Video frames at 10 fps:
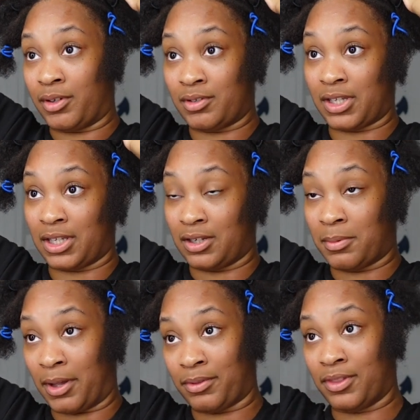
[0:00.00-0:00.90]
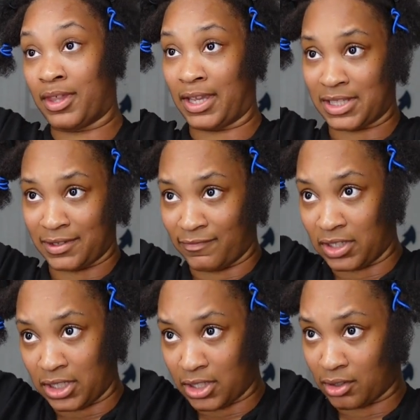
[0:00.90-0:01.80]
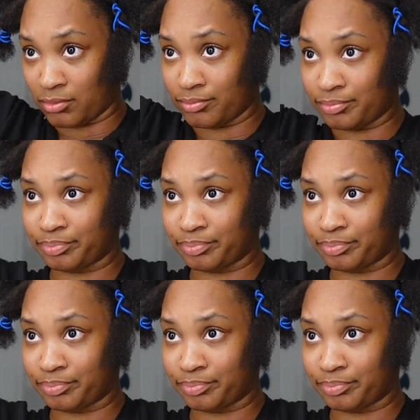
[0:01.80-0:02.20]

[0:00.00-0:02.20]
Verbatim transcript: irritated about that video.